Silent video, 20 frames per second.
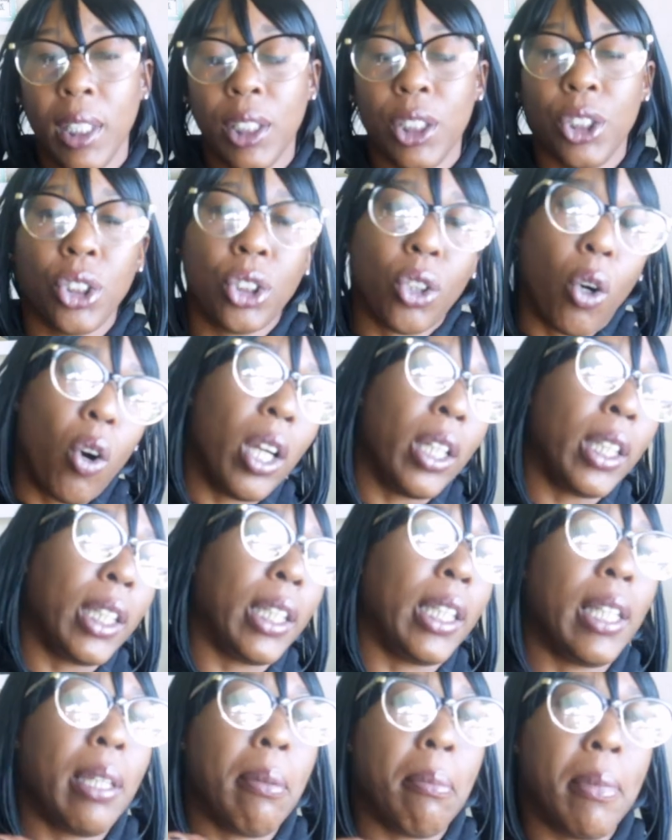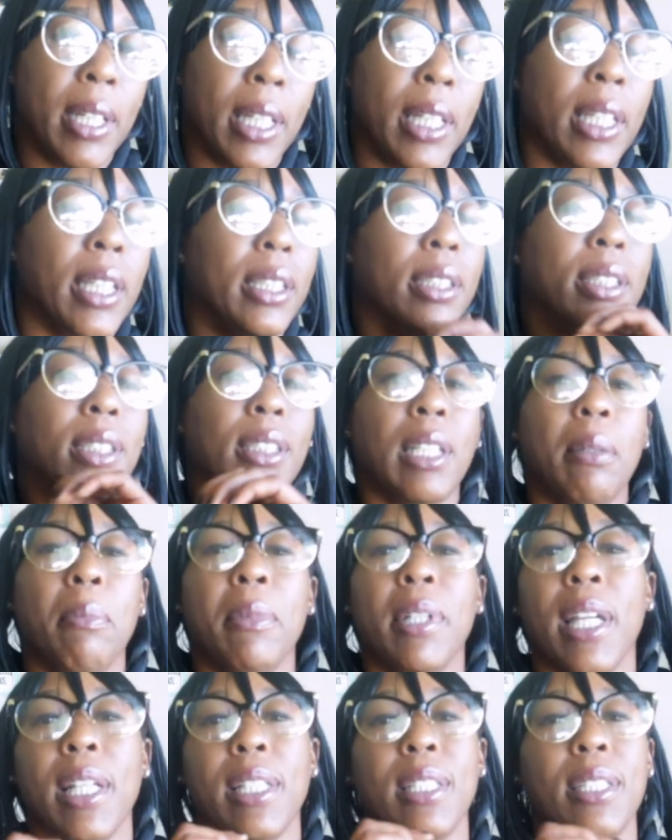Start limiting some
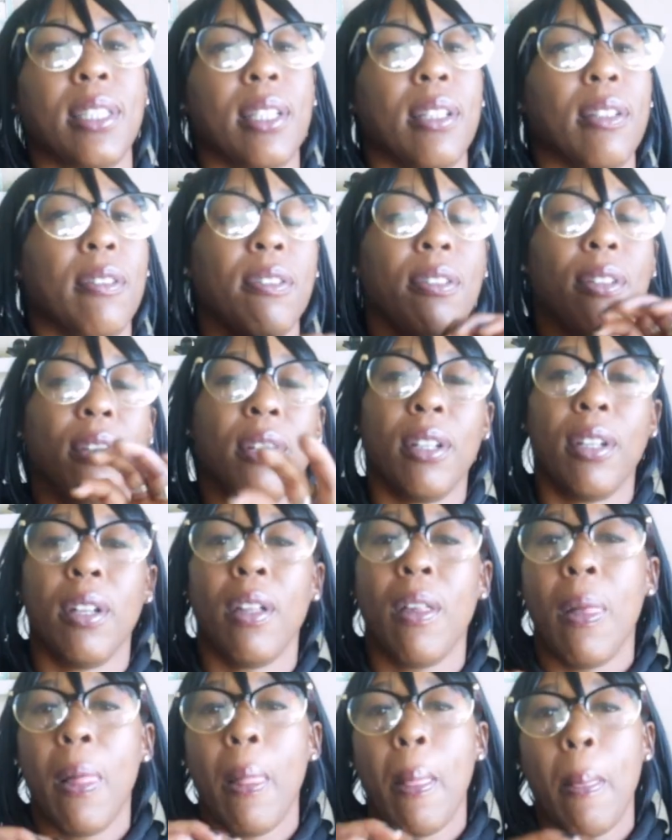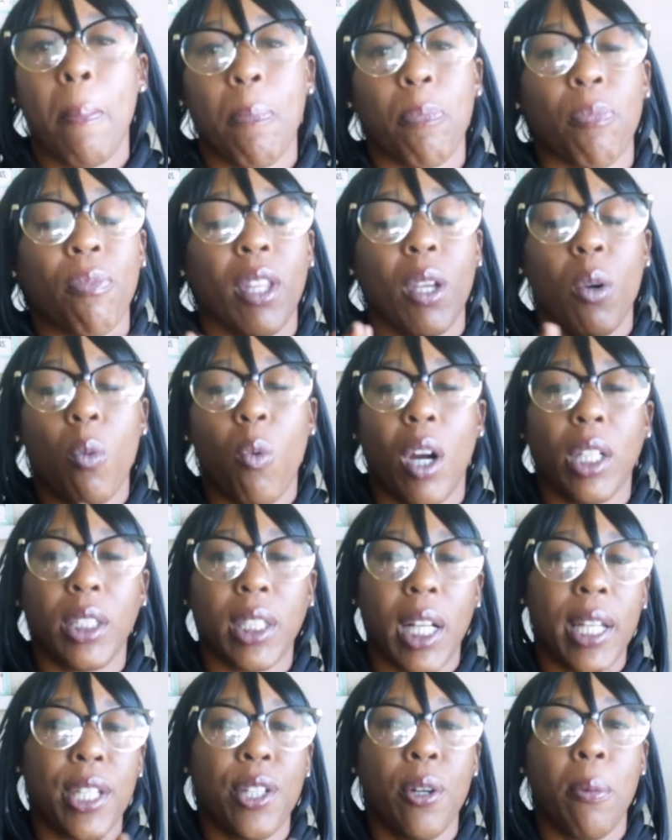of that stuff and watch
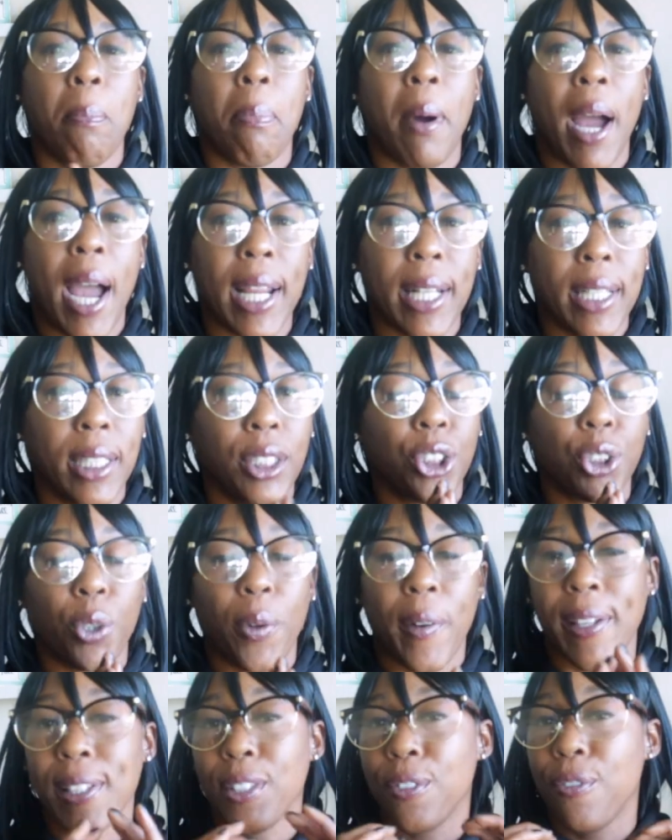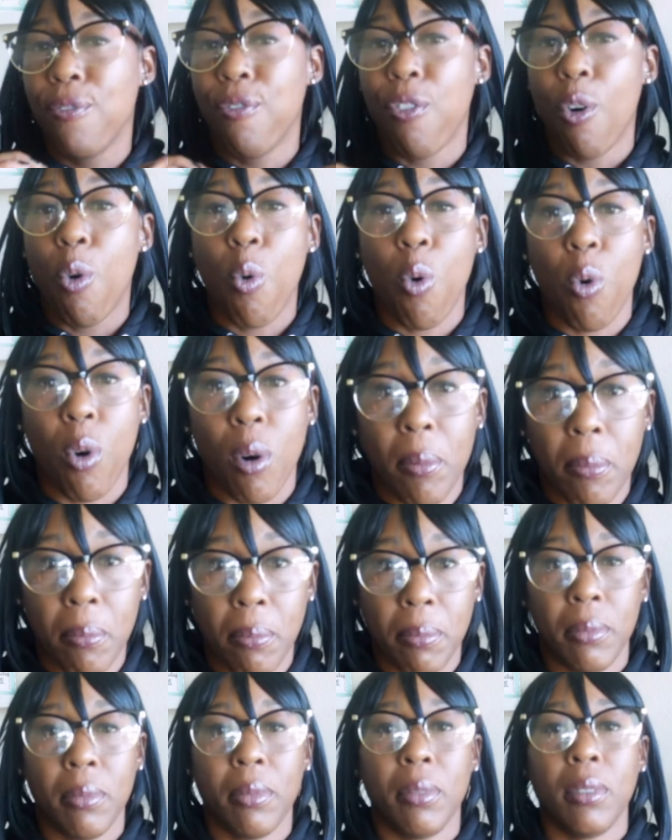how your body transform.
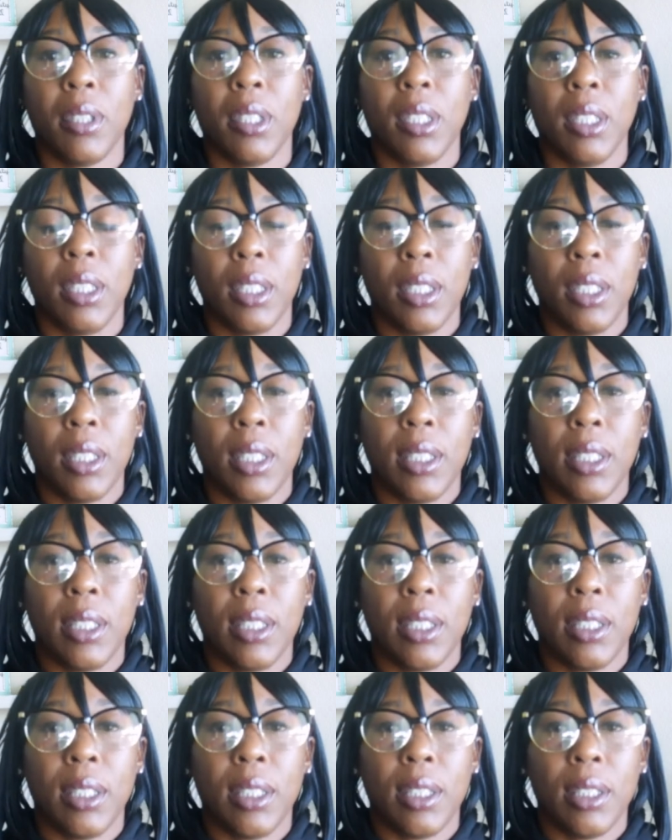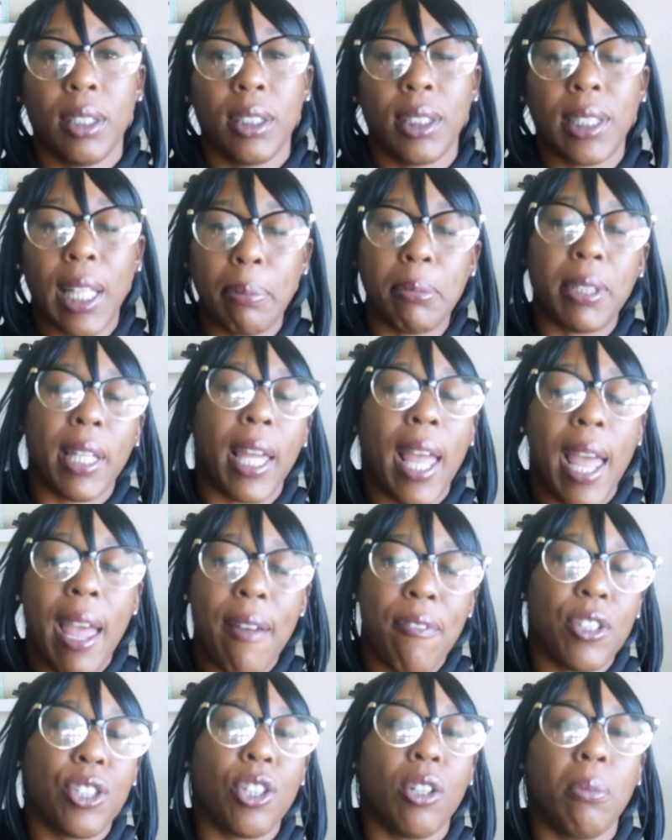Stop to
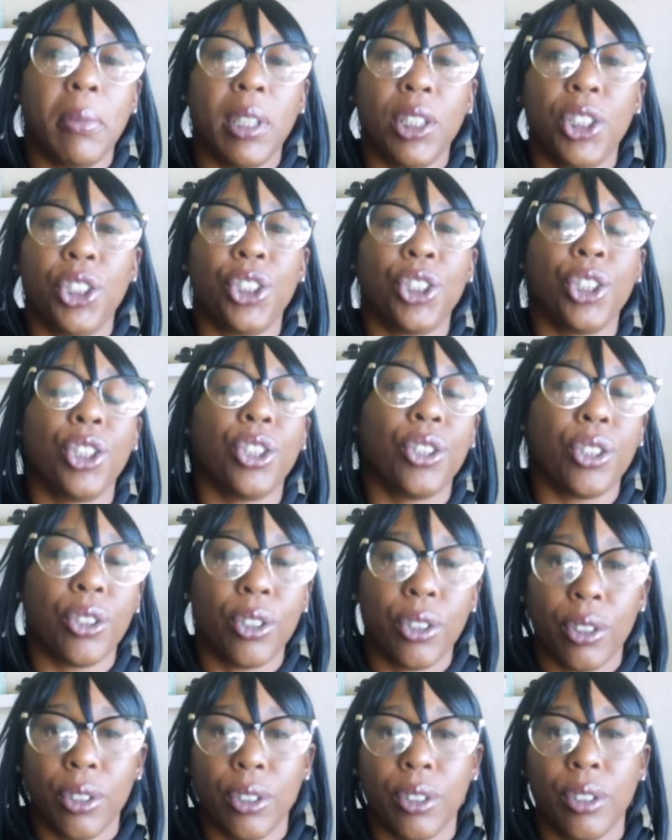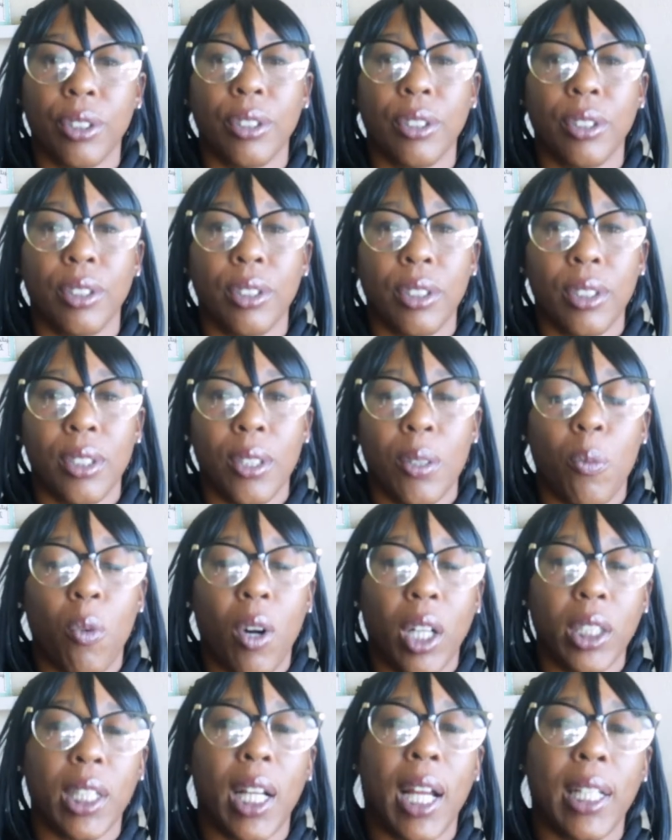having so much sugar.
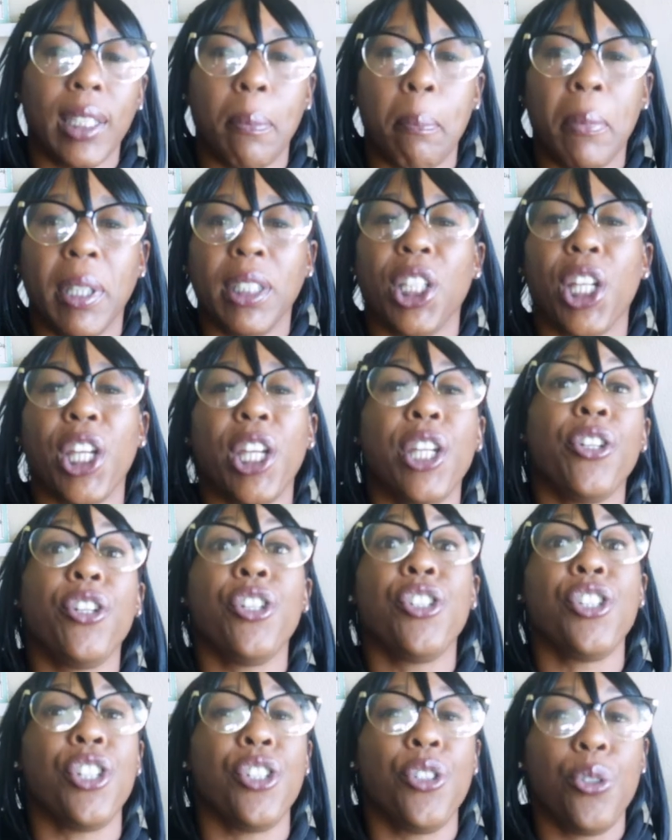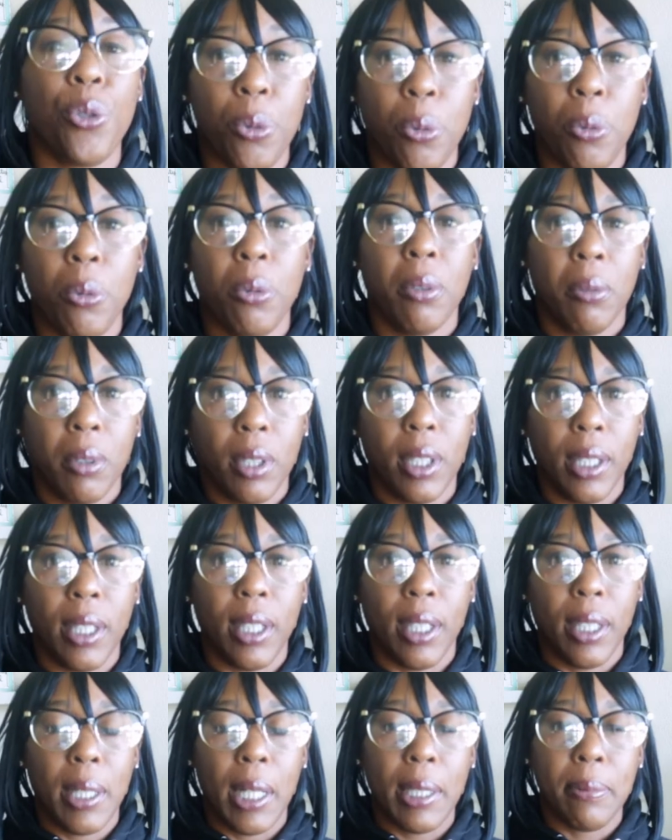Watch how much energy you
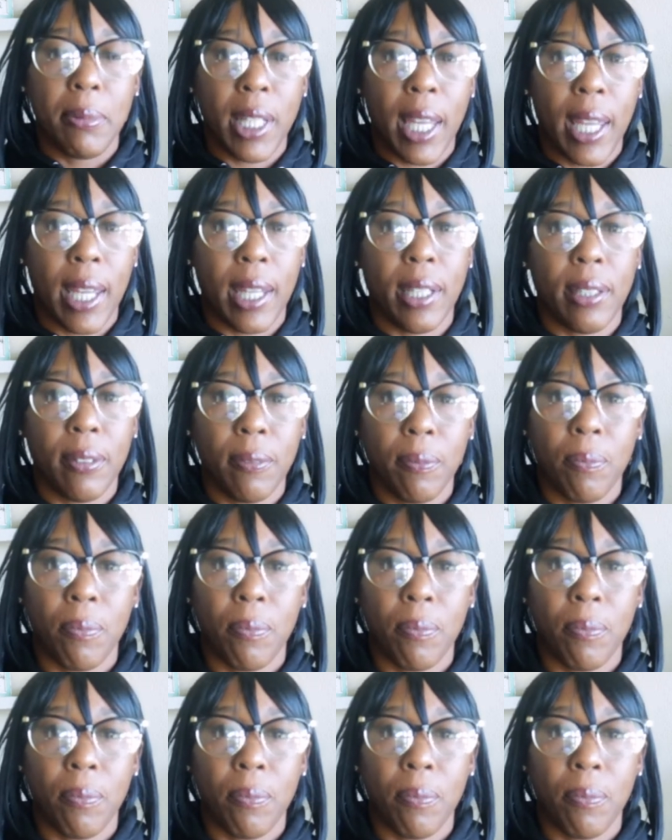obtain.